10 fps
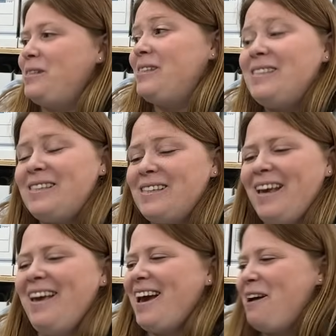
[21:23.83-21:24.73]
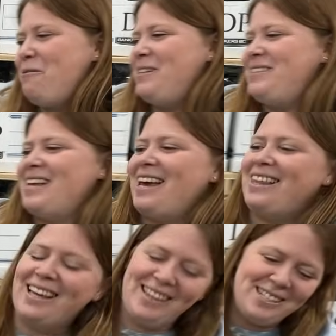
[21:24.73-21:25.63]
We'll see what the bookkeeper I says. I would say
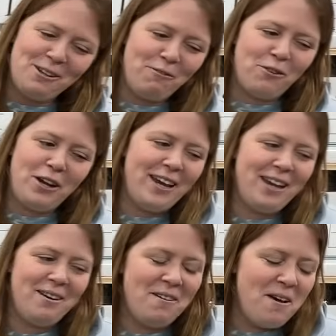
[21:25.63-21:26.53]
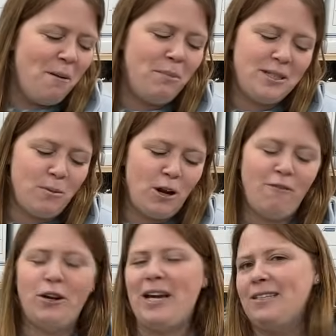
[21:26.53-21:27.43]
that these are free, but yeah. Someone
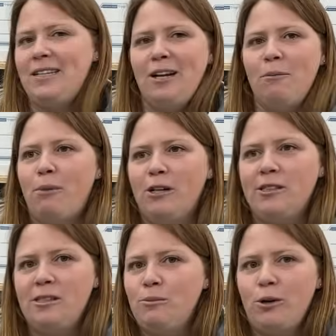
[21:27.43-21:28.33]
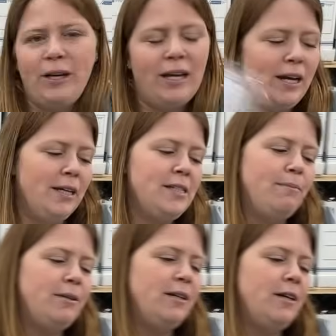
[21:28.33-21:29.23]
offered eighteen on Posh this morning, and I
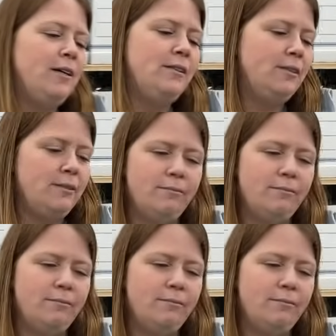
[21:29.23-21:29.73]
accepted. Because,